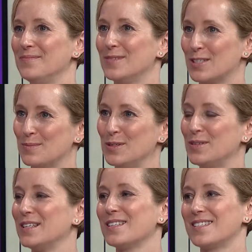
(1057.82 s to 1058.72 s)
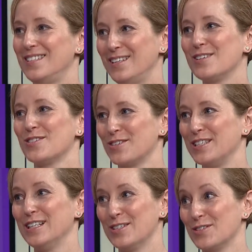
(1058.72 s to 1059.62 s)
there's some new things. Teenagers are
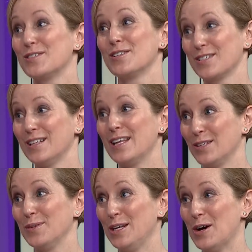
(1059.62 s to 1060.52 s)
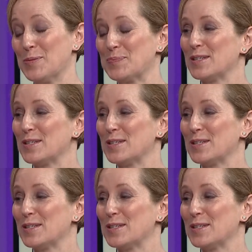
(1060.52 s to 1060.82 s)
teenagers. There's a lot that we know.